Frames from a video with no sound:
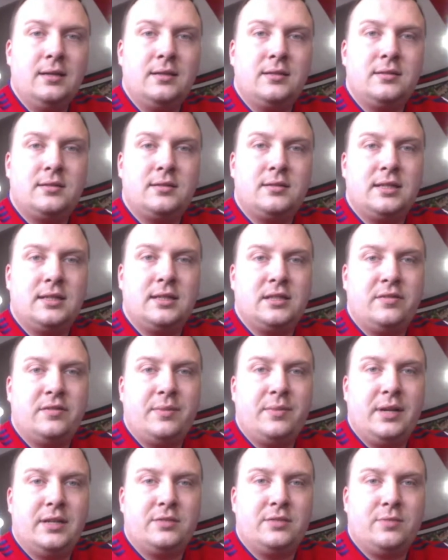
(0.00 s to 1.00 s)
6-7
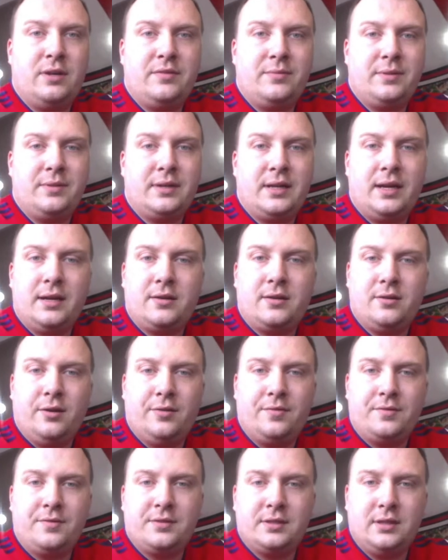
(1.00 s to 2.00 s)
minutes away from
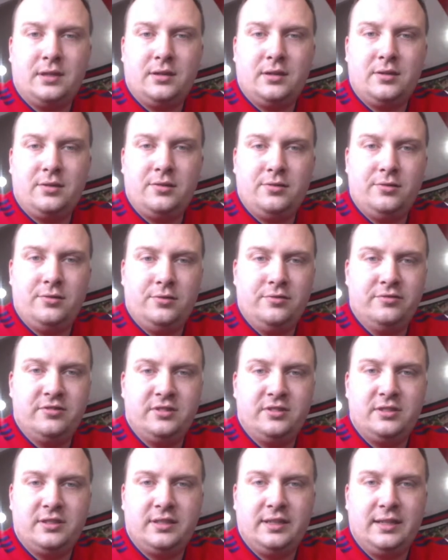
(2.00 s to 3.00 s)
kickoff. So,
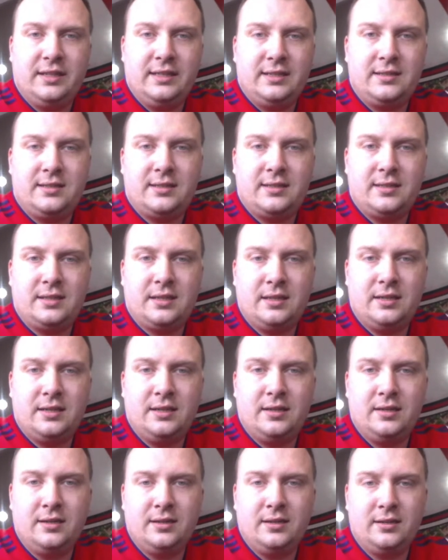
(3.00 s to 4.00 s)
right,
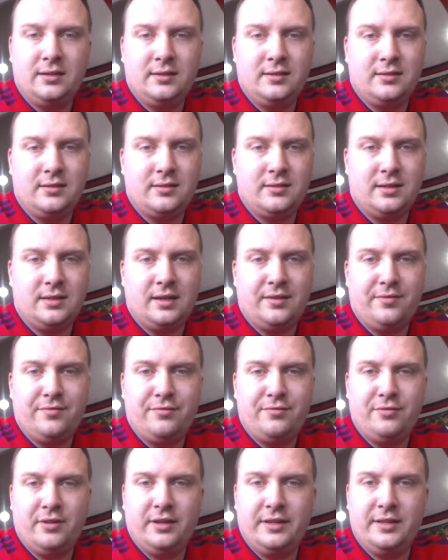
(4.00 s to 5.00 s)
said
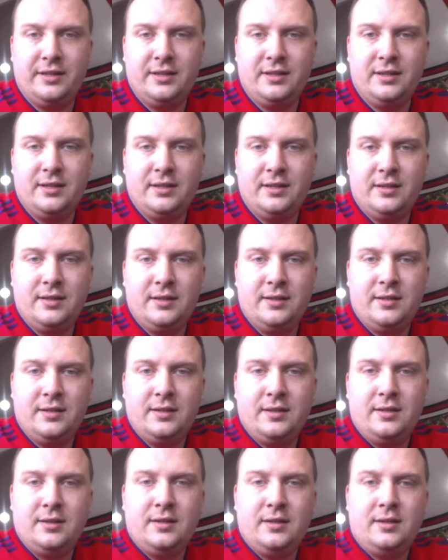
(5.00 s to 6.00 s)
Fred,
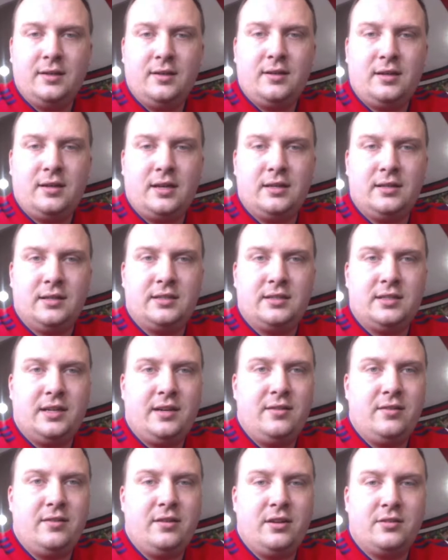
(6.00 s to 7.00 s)
get the
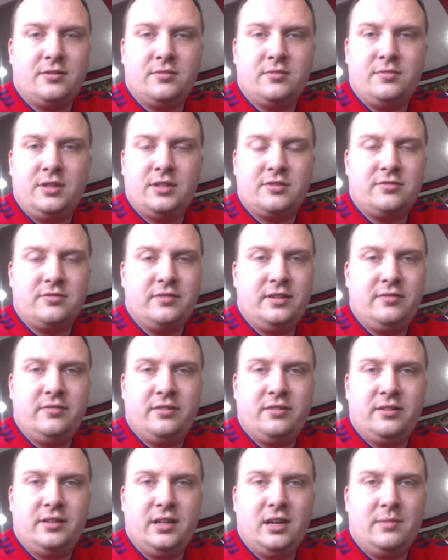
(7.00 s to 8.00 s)
team lights on your screen
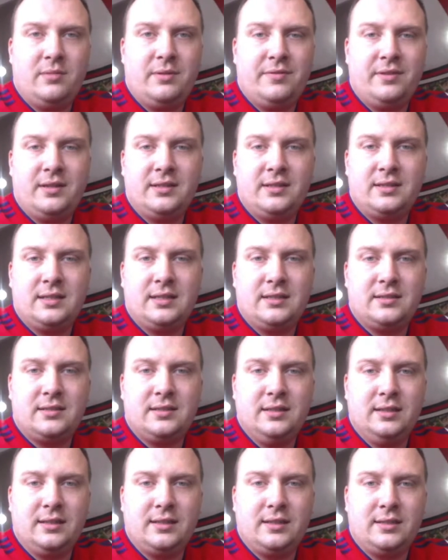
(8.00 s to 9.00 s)
line. That'd be
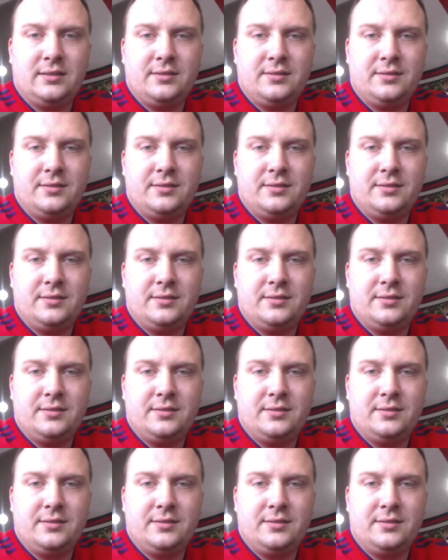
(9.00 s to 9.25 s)
fantastic.